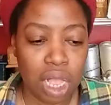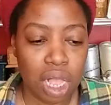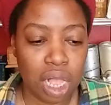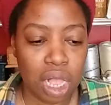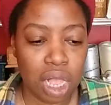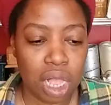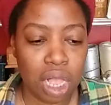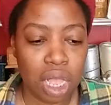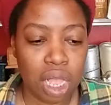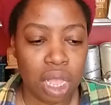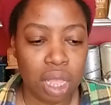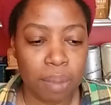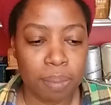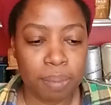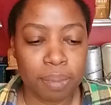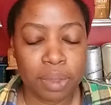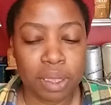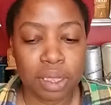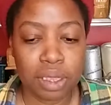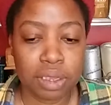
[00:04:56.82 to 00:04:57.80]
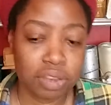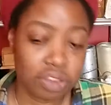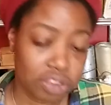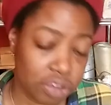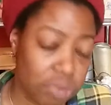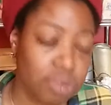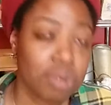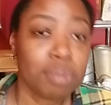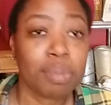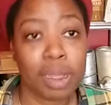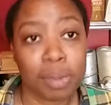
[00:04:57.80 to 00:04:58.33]
to
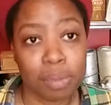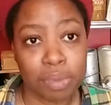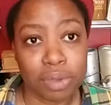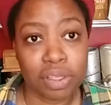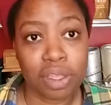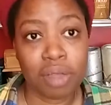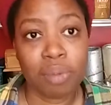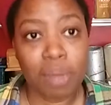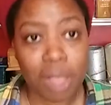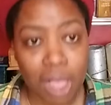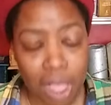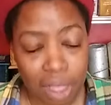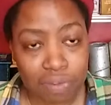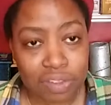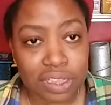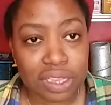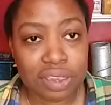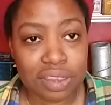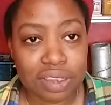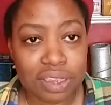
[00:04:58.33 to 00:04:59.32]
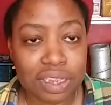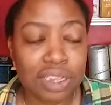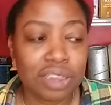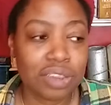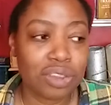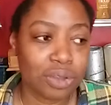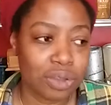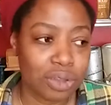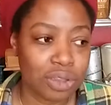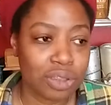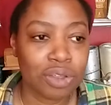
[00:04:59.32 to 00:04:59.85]
remember them, obviously,
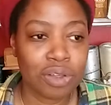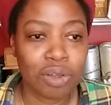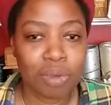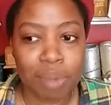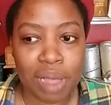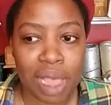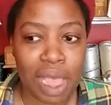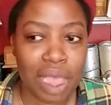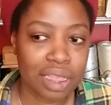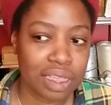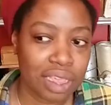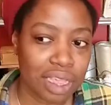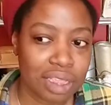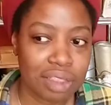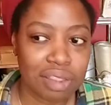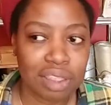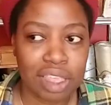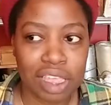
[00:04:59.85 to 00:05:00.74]
so you can go back and